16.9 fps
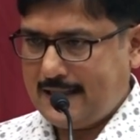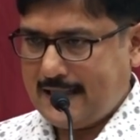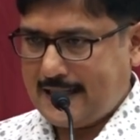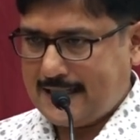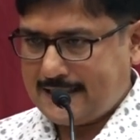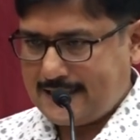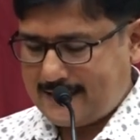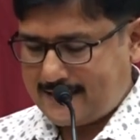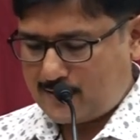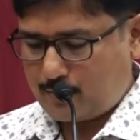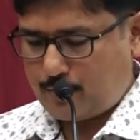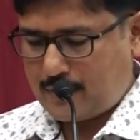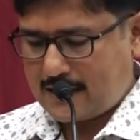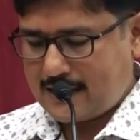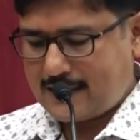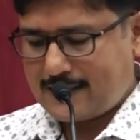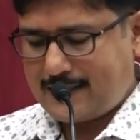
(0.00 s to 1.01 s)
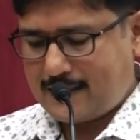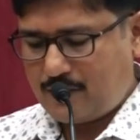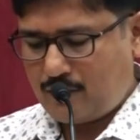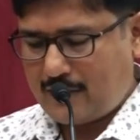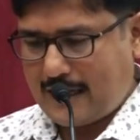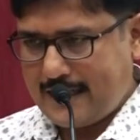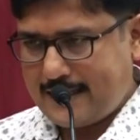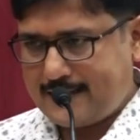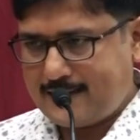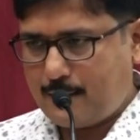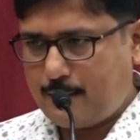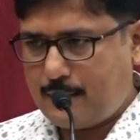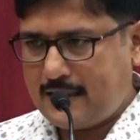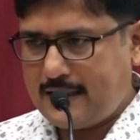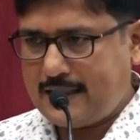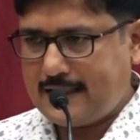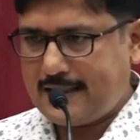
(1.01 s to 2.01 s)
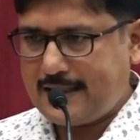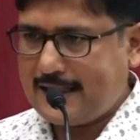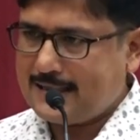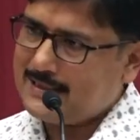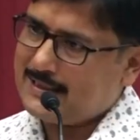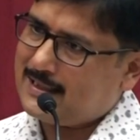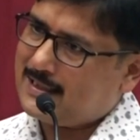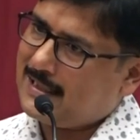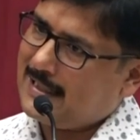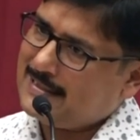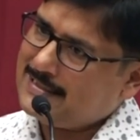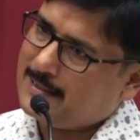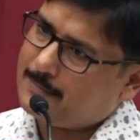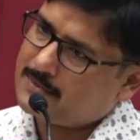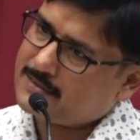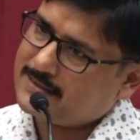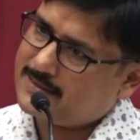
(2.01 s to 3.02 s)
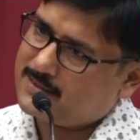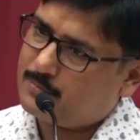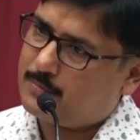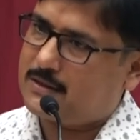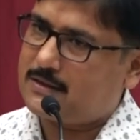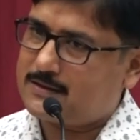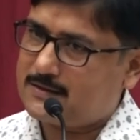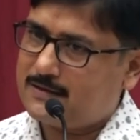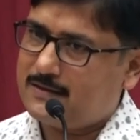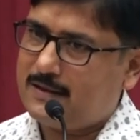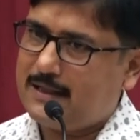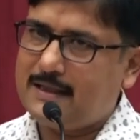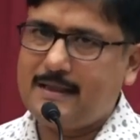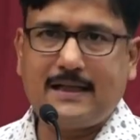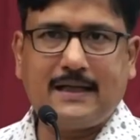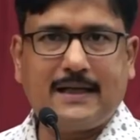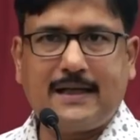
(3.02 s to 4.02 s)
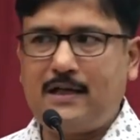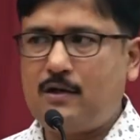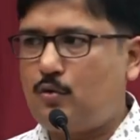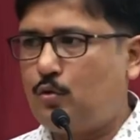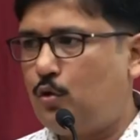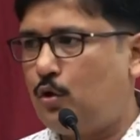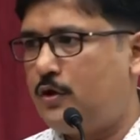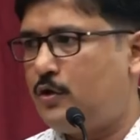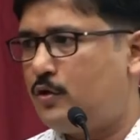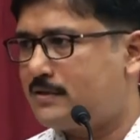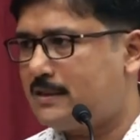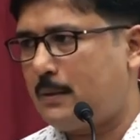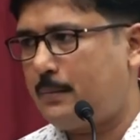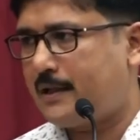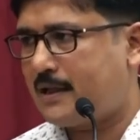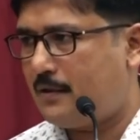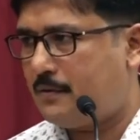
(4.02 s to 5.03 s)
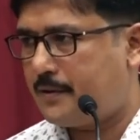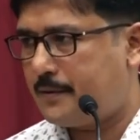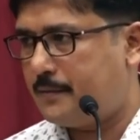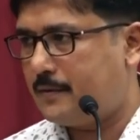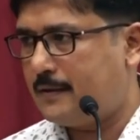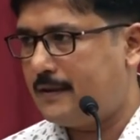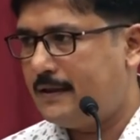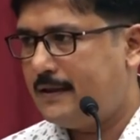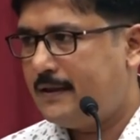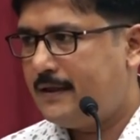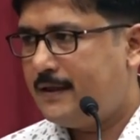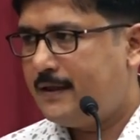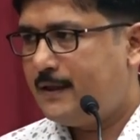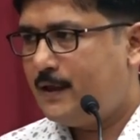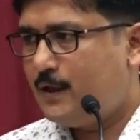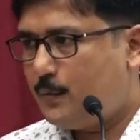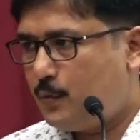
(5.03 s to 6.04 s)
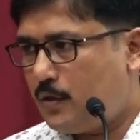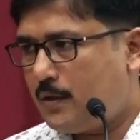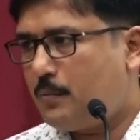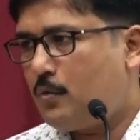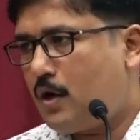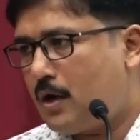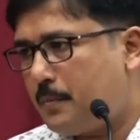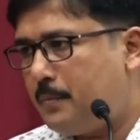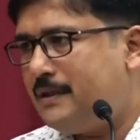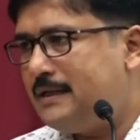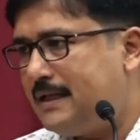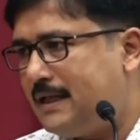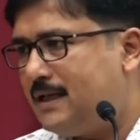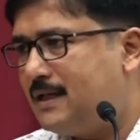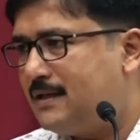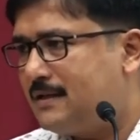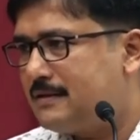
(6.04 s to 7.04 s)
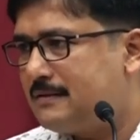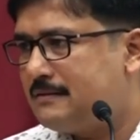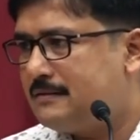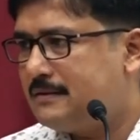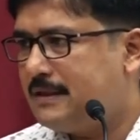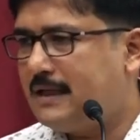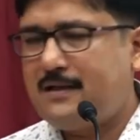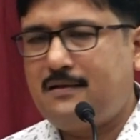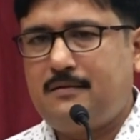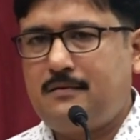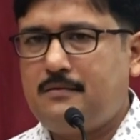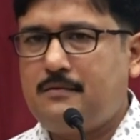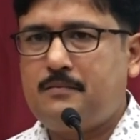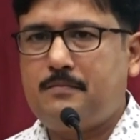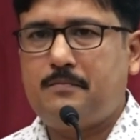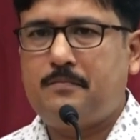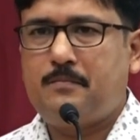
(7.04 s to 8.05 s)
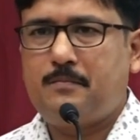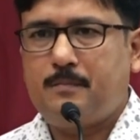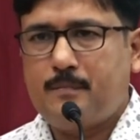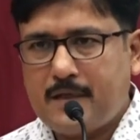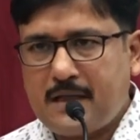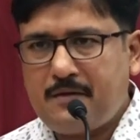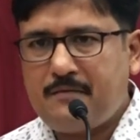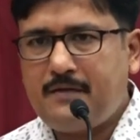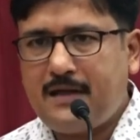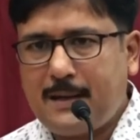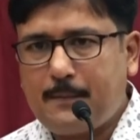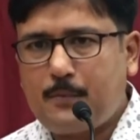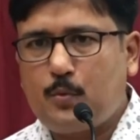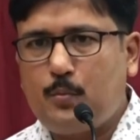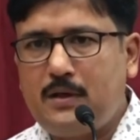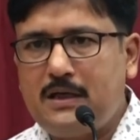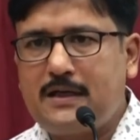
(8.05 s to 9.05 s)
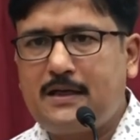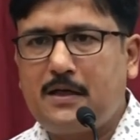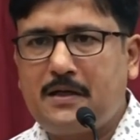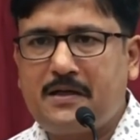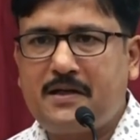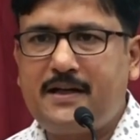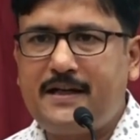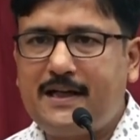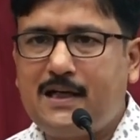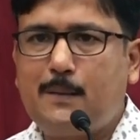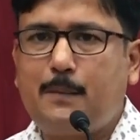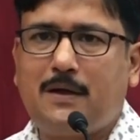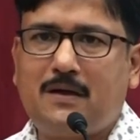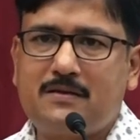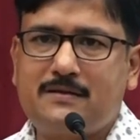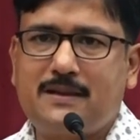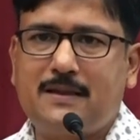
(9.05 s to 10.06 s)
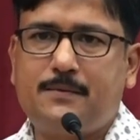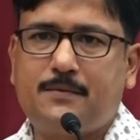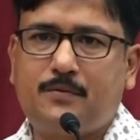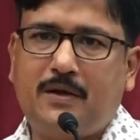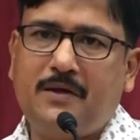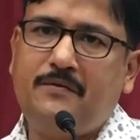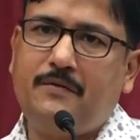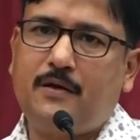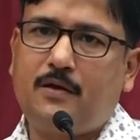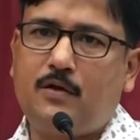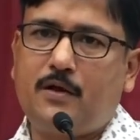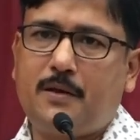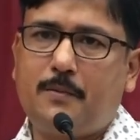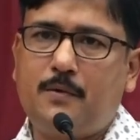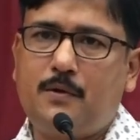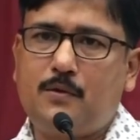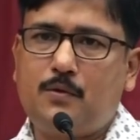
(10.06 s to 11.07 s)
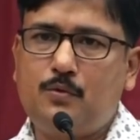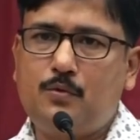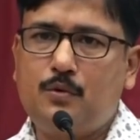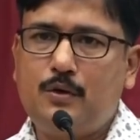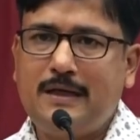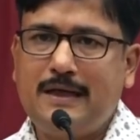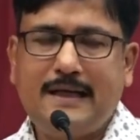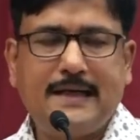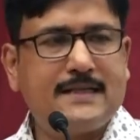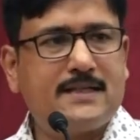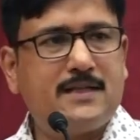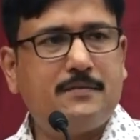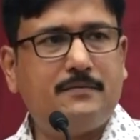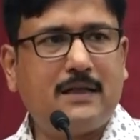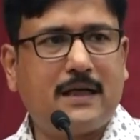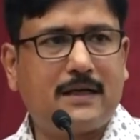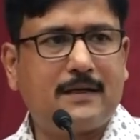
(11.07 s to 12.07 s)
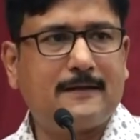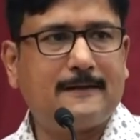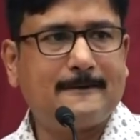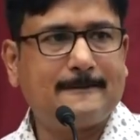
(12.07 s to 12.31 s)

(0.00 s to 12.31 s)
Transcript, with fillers: And then it's better that you write in the beginning and then analyze after six months. And then again to hold yourself accountable. If you have not been there, then no, then we have to be a little critic of ourselves why we are not able to achieve that.